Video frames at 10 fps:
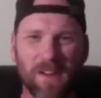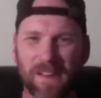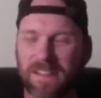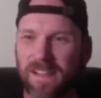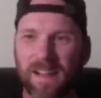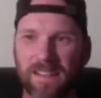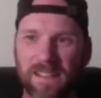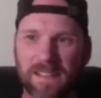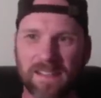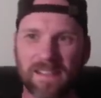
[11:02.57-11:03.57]
It's not it's
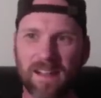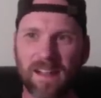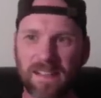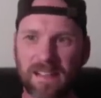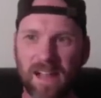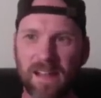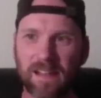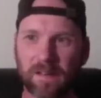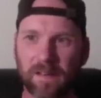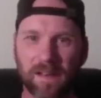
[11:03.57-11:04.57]
it's not exciting
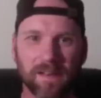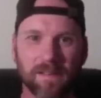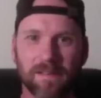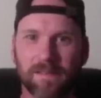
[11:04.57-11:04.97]
getting